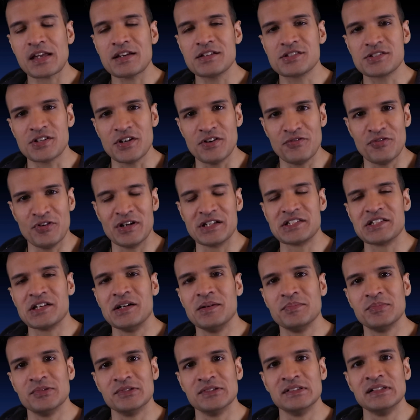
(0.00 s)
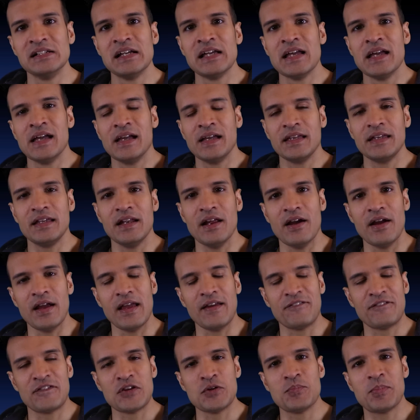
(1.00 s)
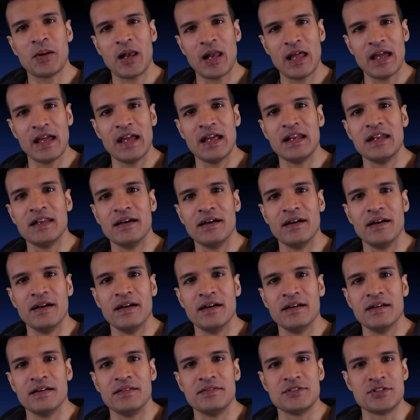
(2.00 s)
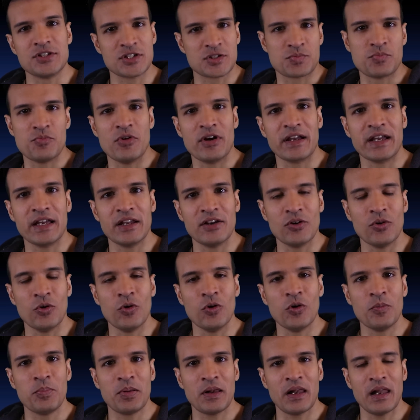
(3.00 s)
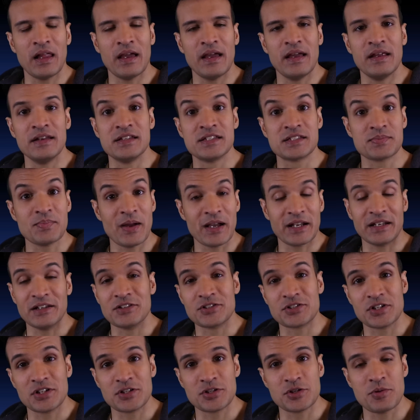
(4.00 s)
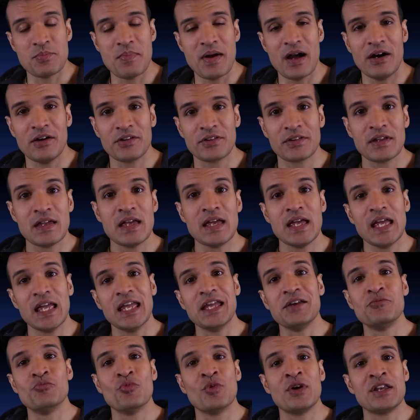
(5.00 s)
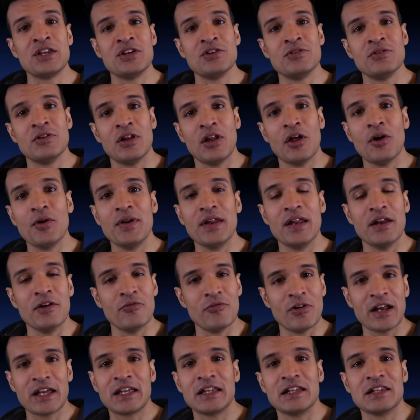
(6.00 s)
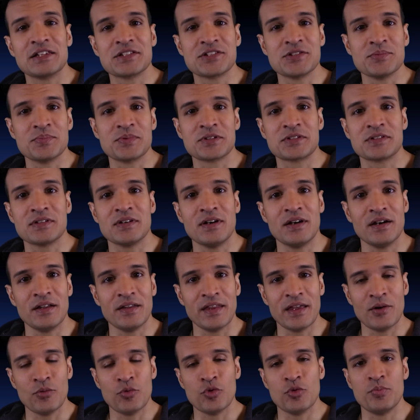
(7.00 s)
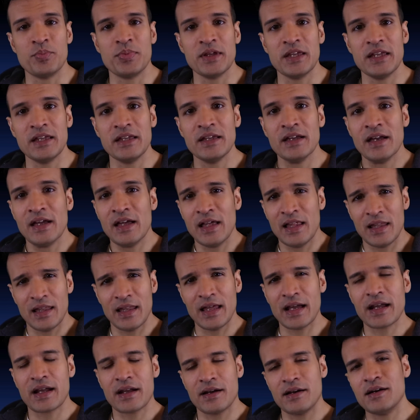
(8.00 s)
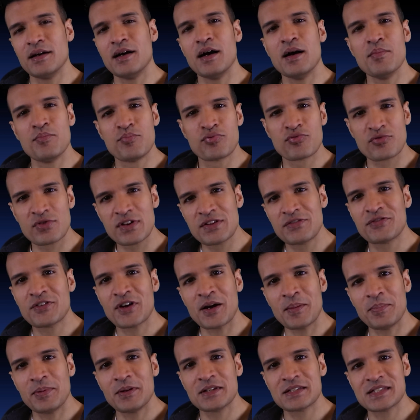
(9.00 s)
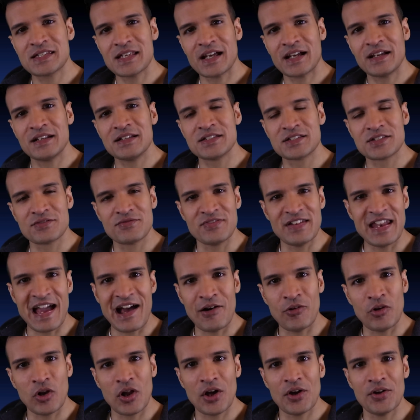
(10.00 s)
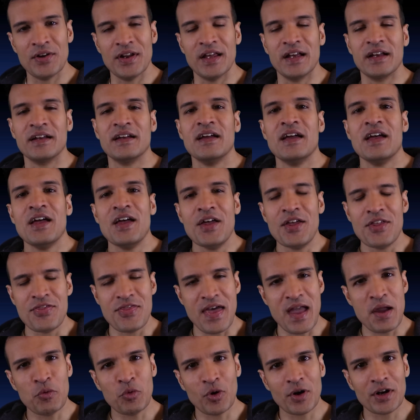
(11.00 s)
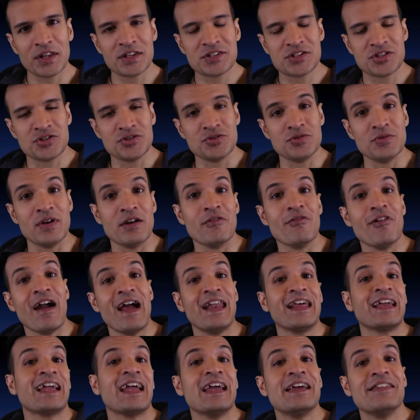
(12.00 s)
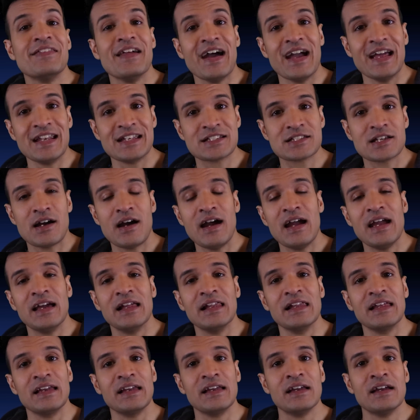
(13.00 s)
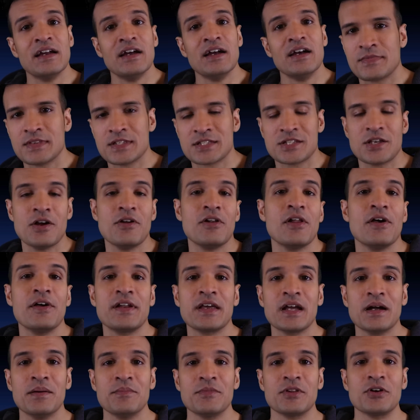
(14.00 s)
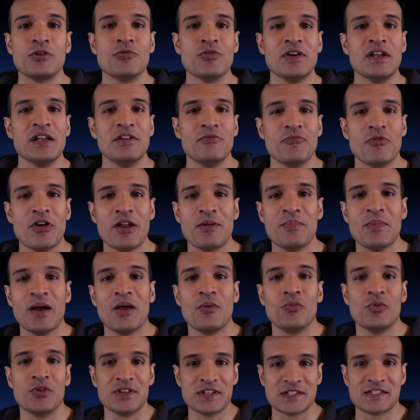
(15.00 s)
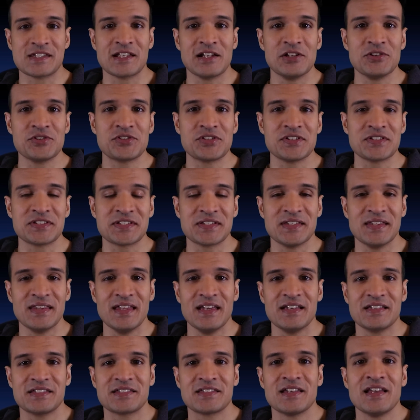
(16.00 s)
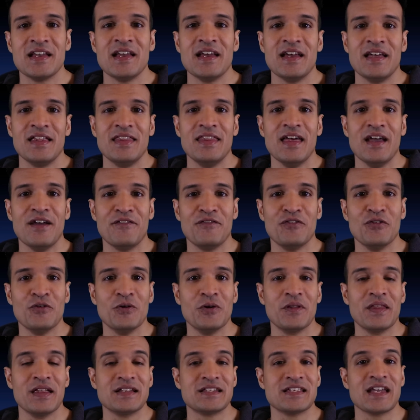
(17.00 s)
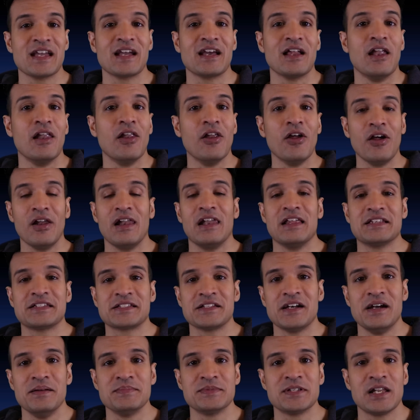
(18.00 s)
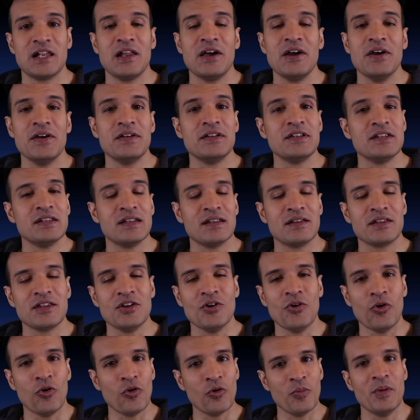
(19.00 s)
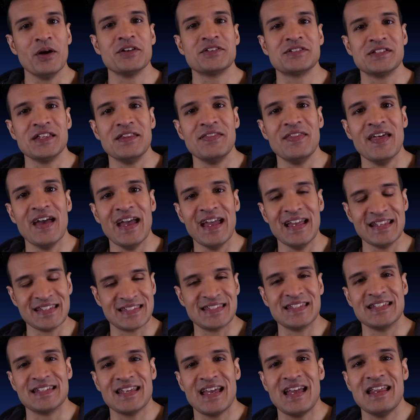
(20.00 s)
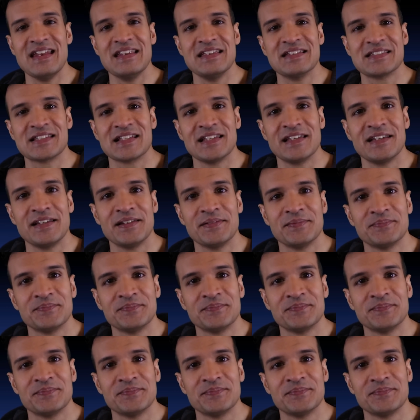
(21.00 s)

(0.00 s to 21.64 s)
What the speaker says: So for example, you know, if you played Just Bring It or played SmackDown Shut Your Mouth, even when you load in a regular superstar, there will be like a brief couple of seconds of now loading. They wanted to eradicate that entirely, so loading up the green and red man were the solutions to this. Therefore, they take a lot less time to load, and you're almost in there instantaneously.